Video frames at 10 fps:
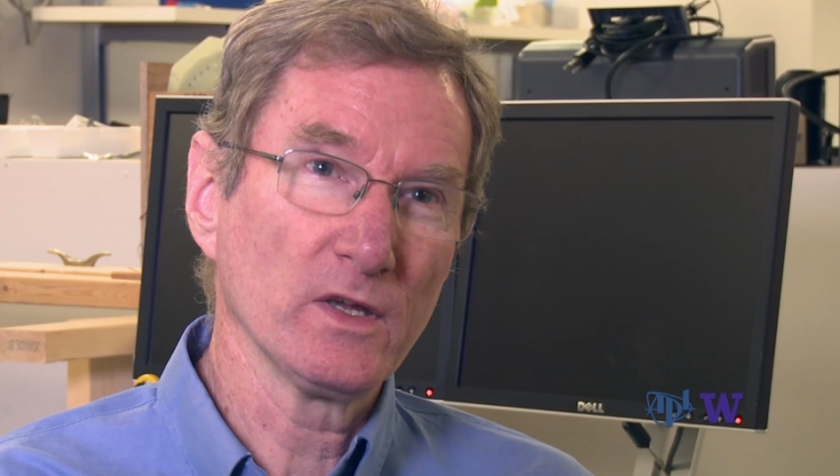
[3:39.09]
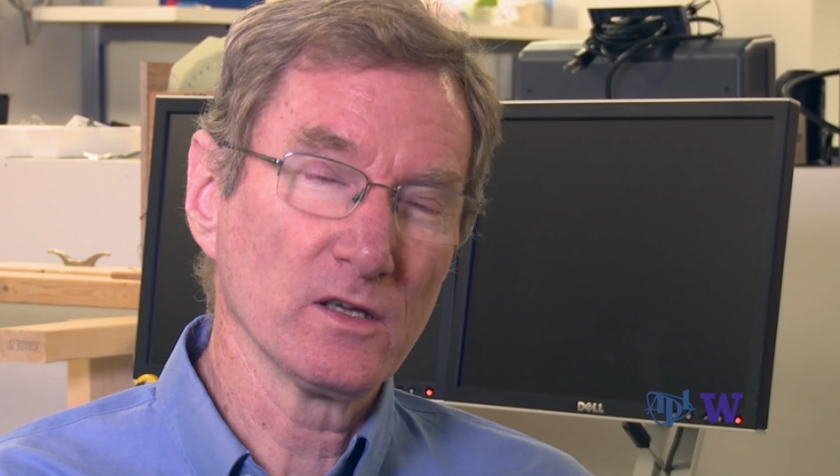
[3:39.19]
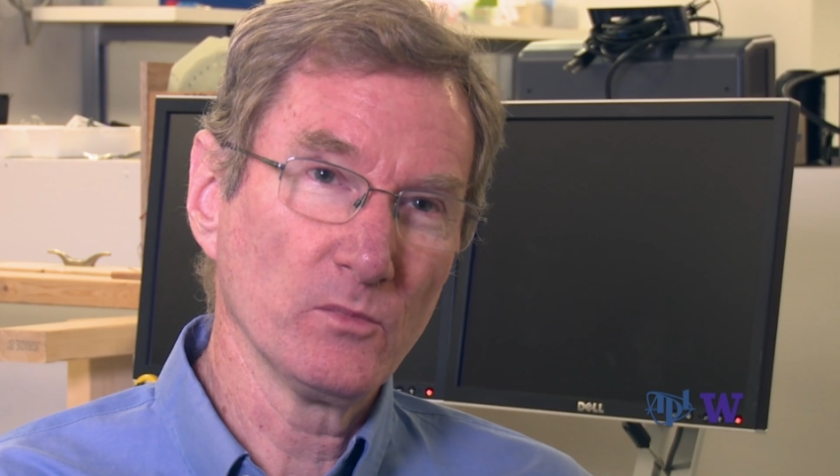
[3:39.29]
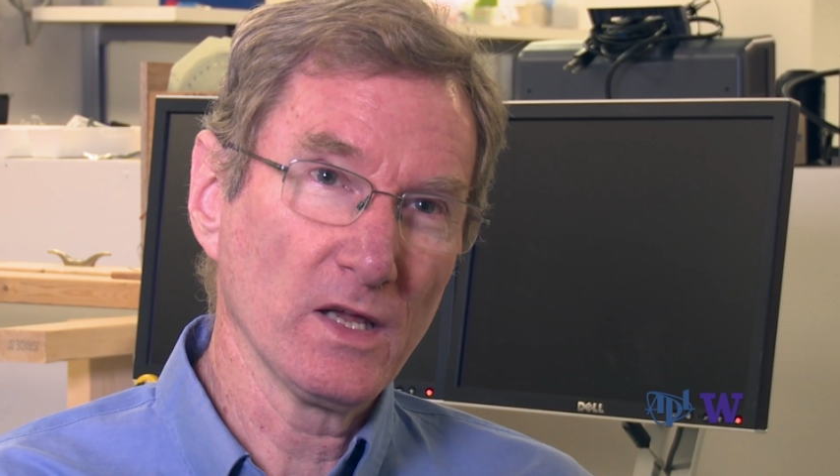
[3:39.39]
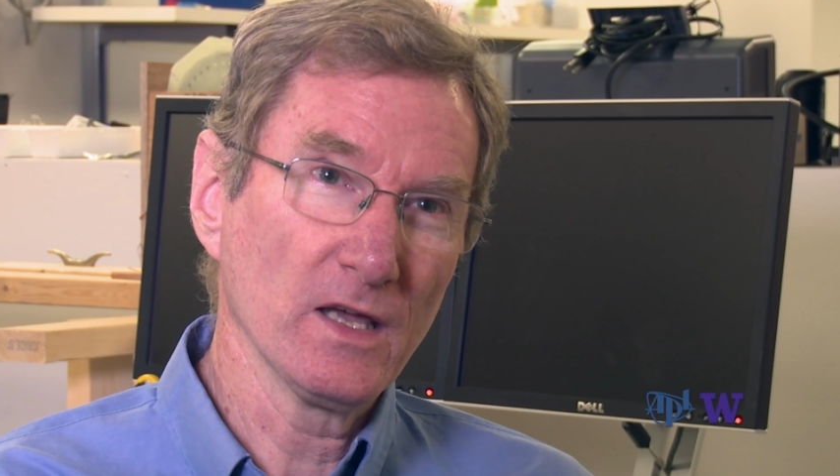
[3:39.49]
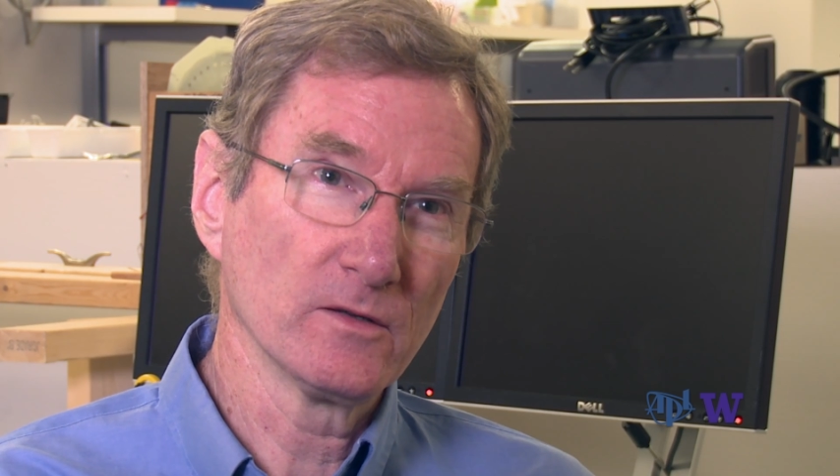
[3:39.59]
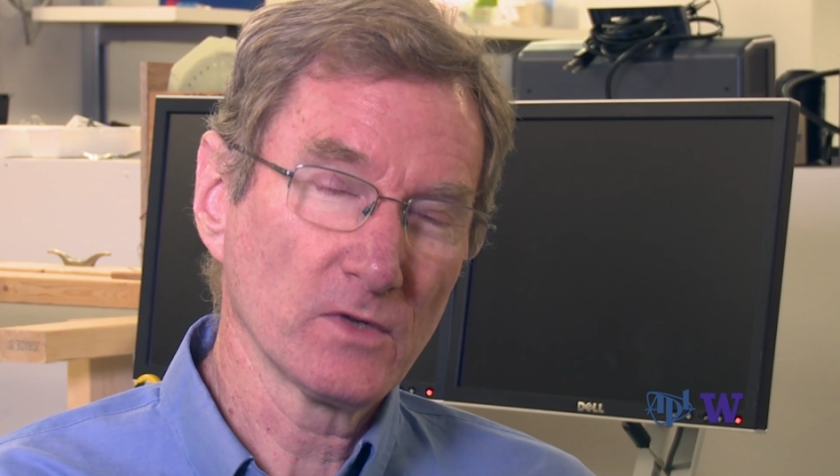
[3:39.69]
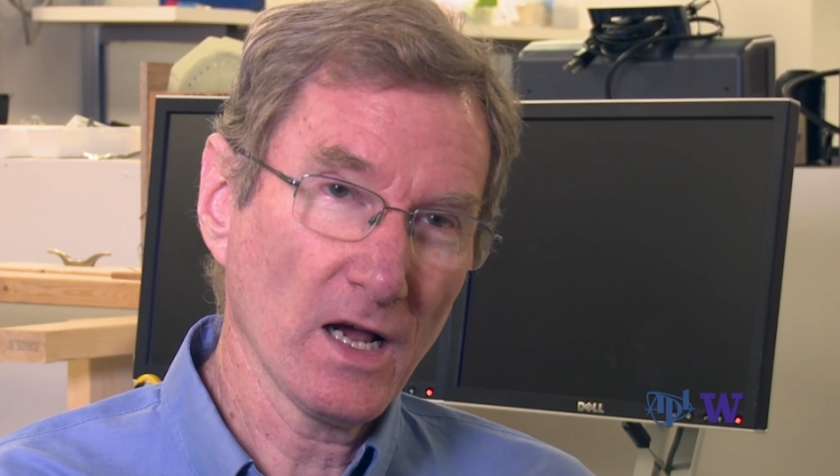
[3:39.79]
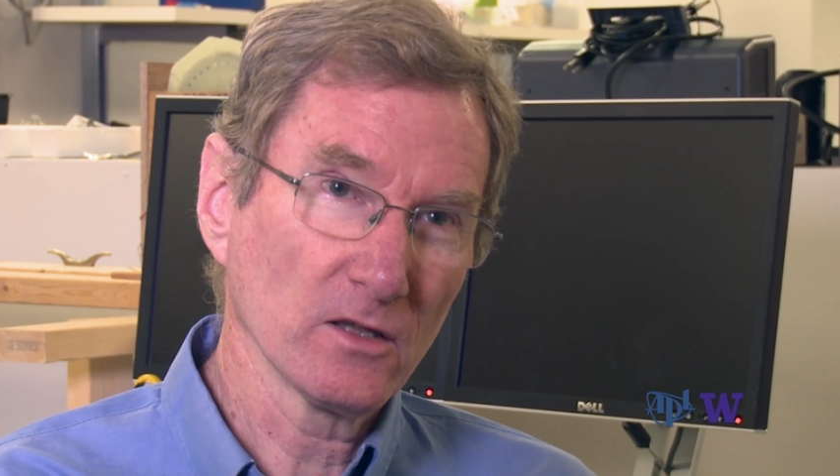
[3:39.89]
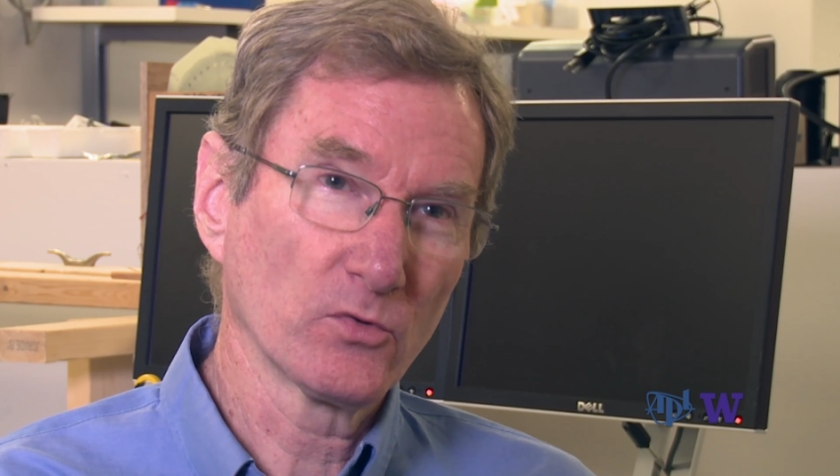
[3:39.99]
we can
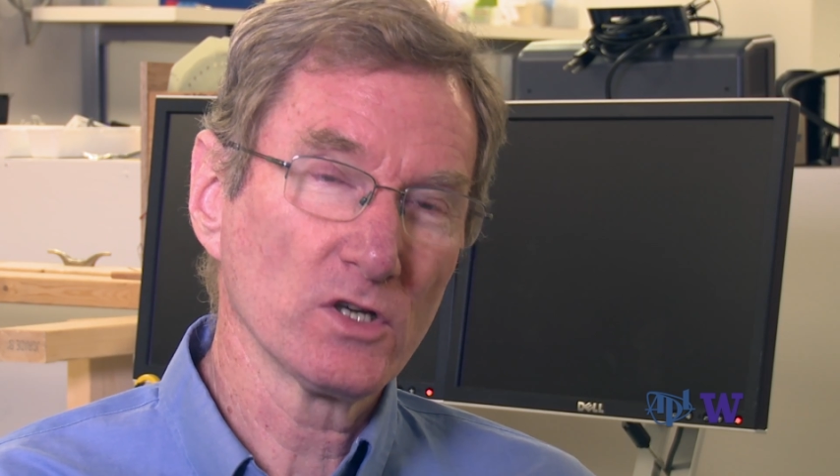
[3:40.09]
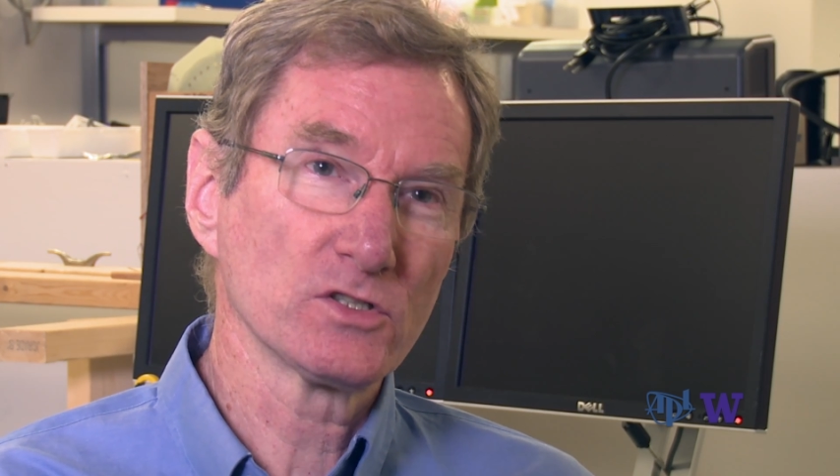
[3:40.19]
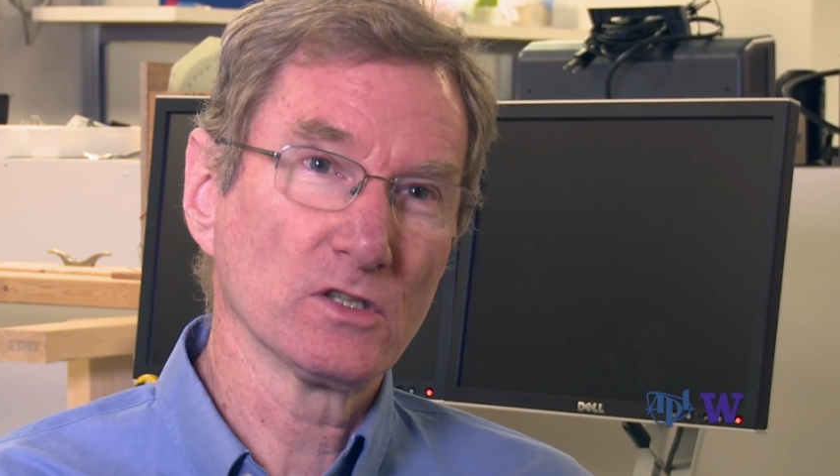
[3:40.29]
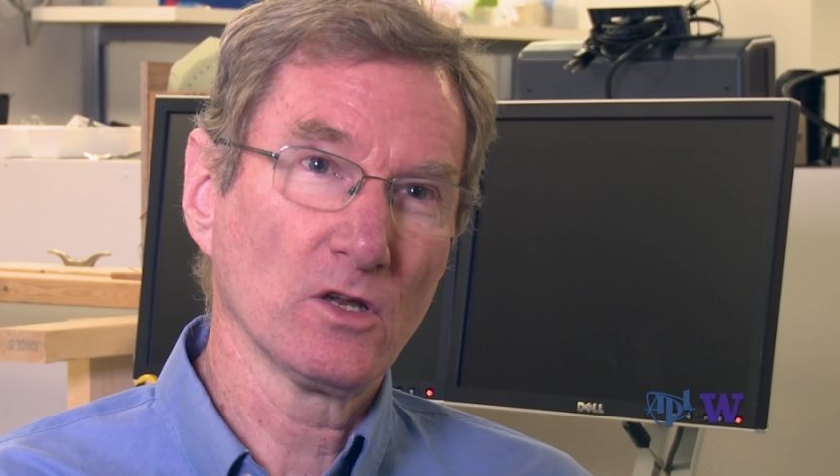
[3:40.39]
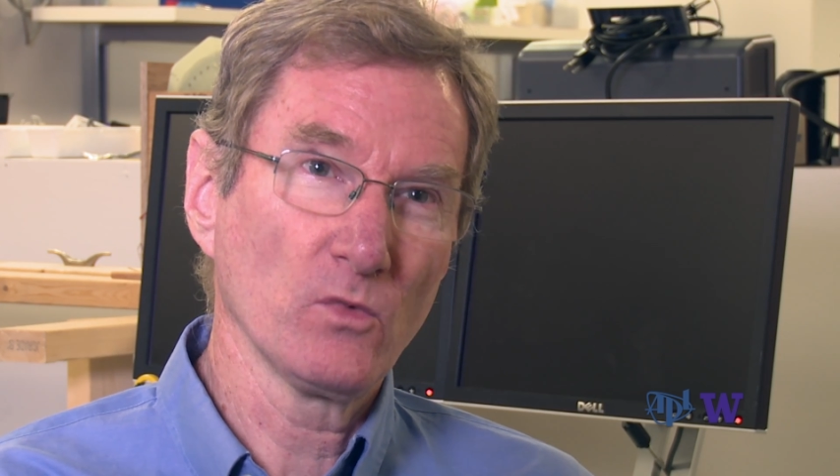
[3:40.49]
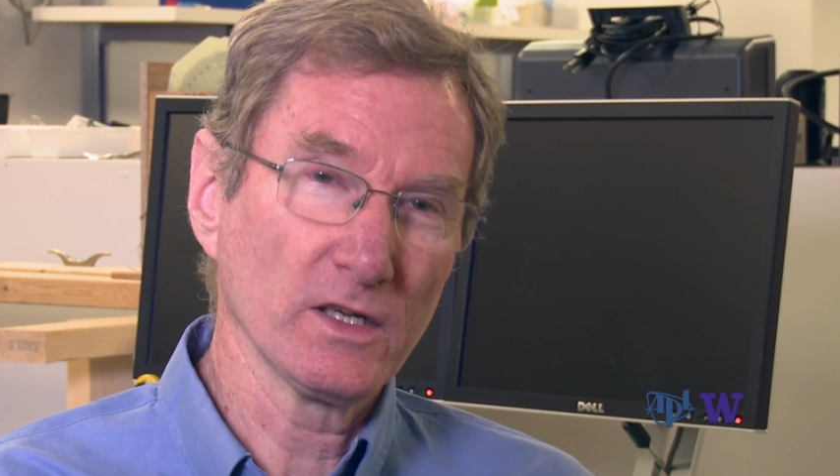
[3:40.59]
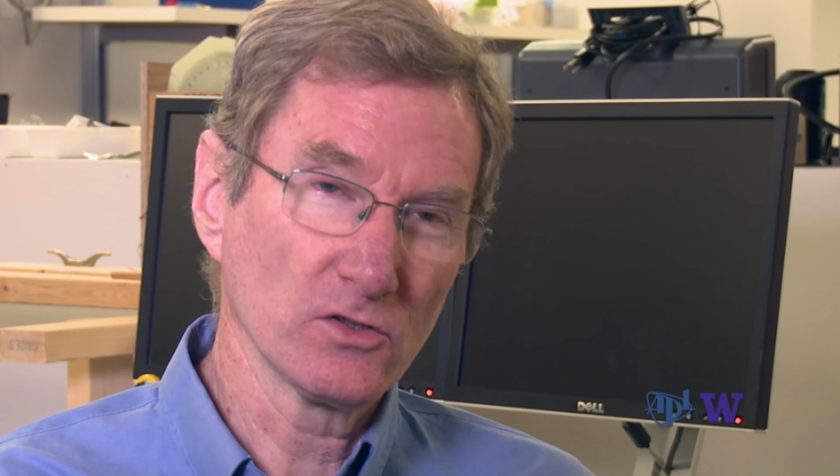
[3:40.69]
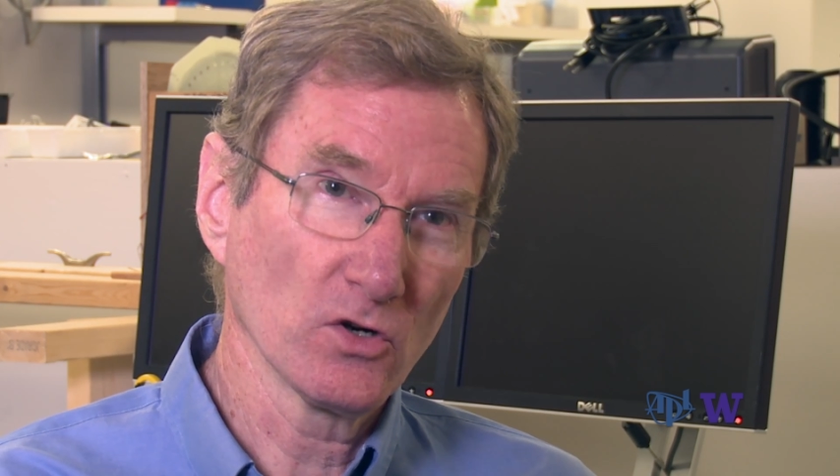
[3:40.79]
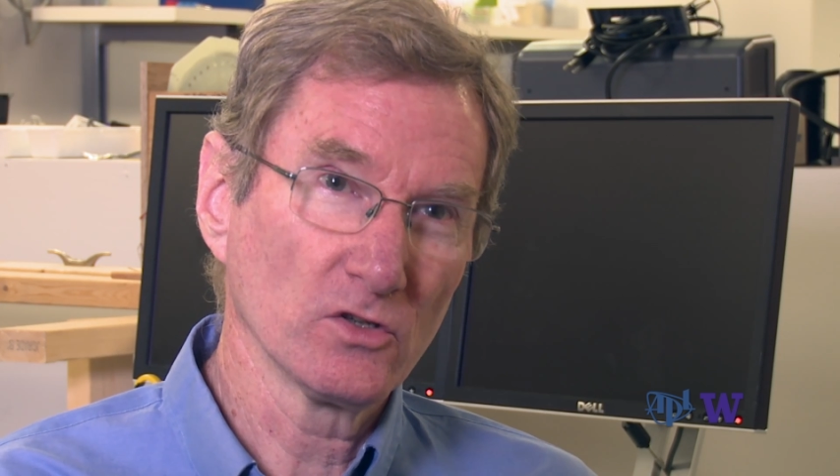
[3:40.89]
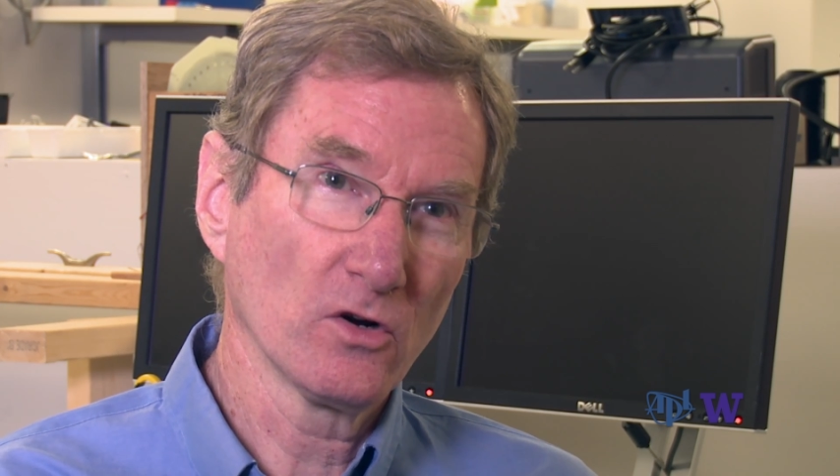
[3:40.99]
begin calibration and we
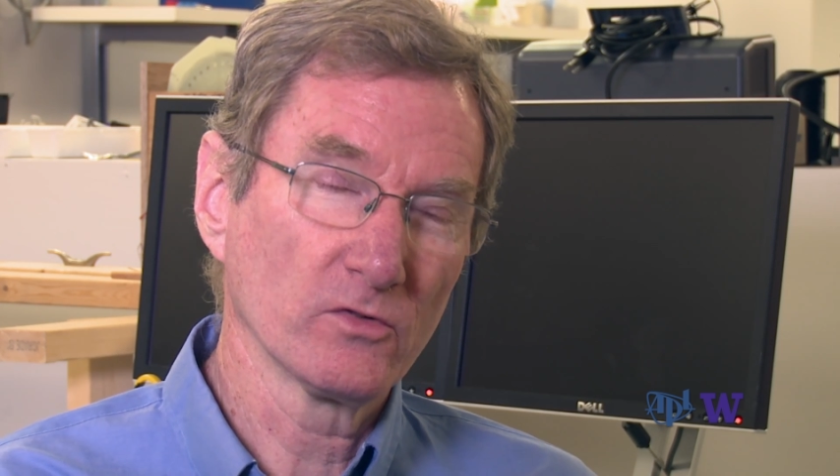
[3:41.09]
can turn it